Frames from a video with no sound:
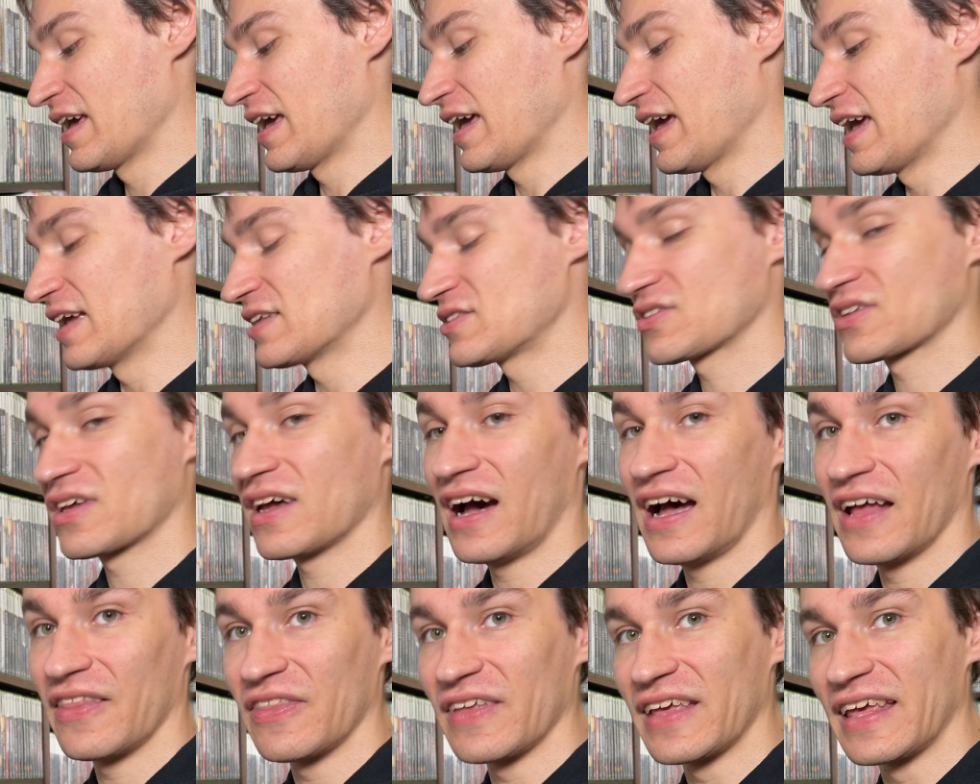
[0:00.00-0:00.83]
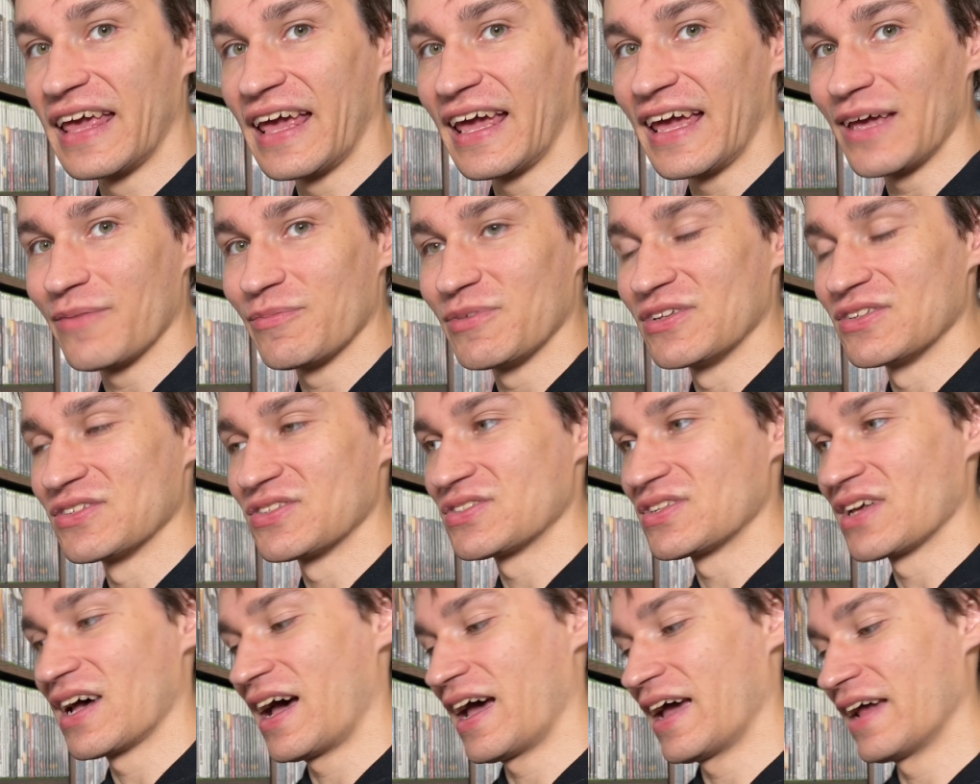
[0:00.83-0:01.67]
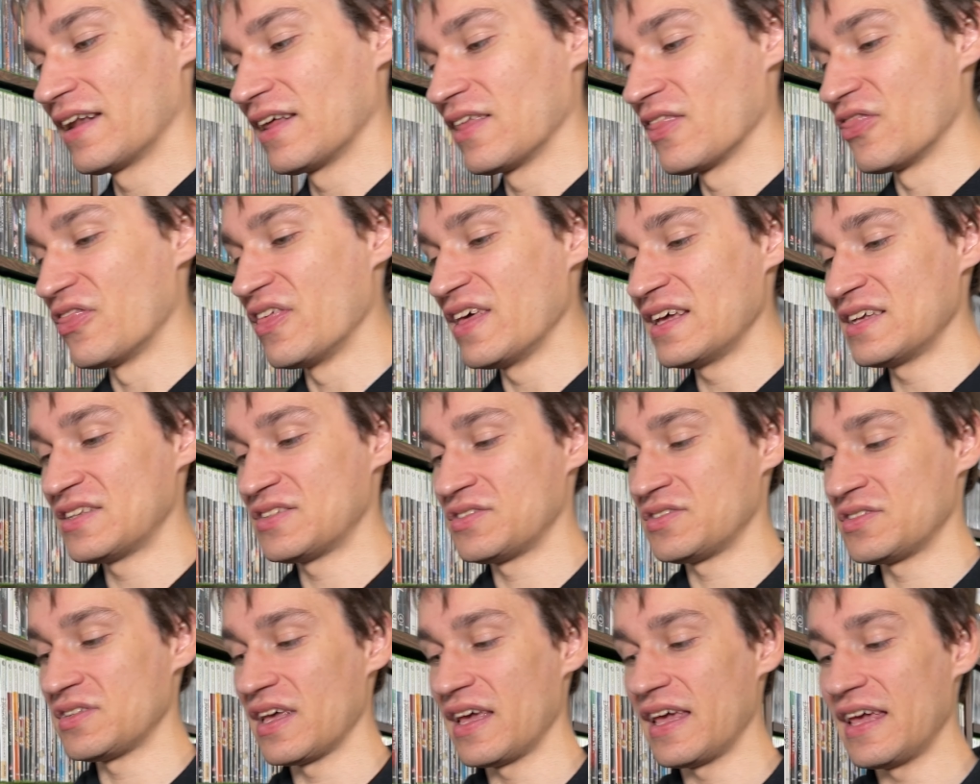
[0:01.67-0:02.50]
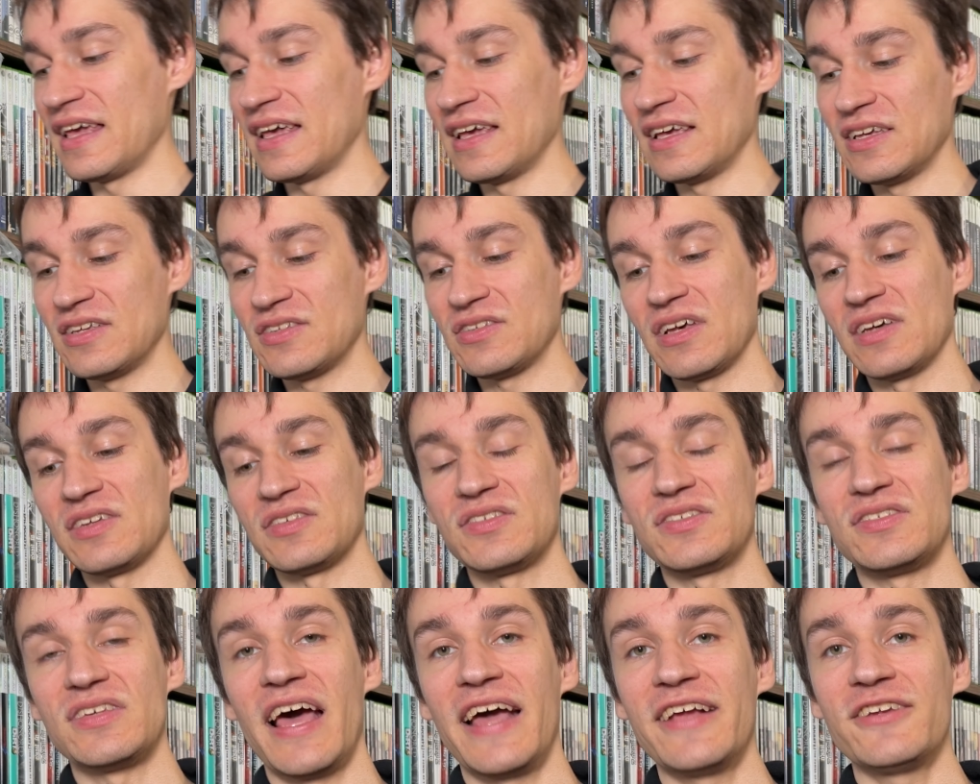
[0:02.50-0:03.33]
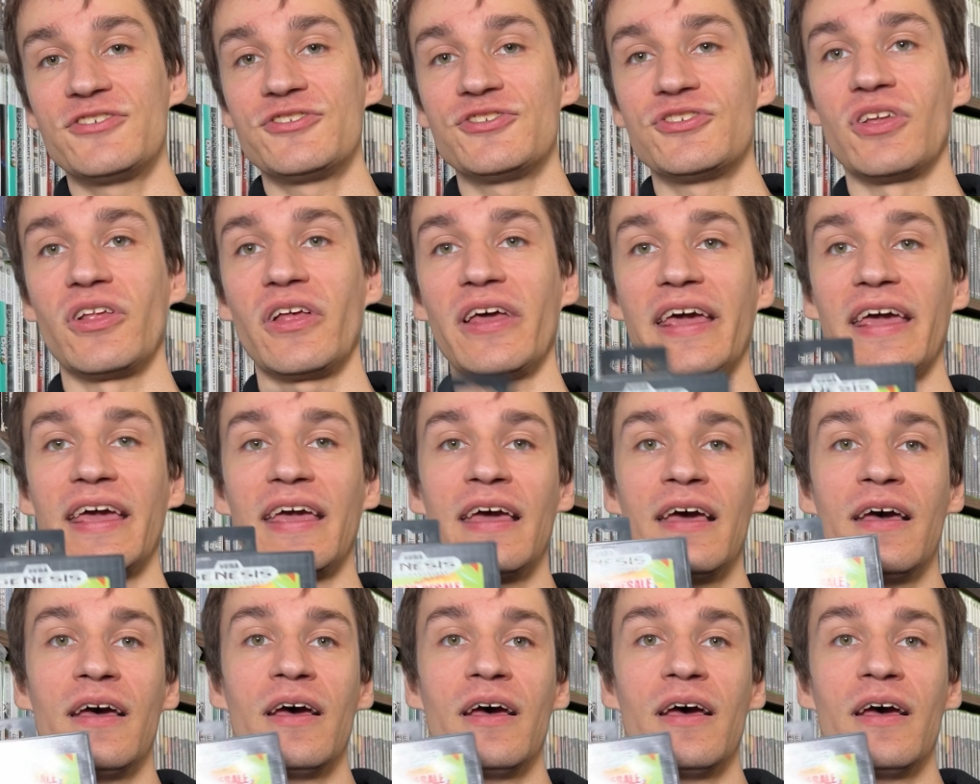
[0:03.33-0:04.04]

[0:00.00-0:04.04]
It's got the game inside. This is essentially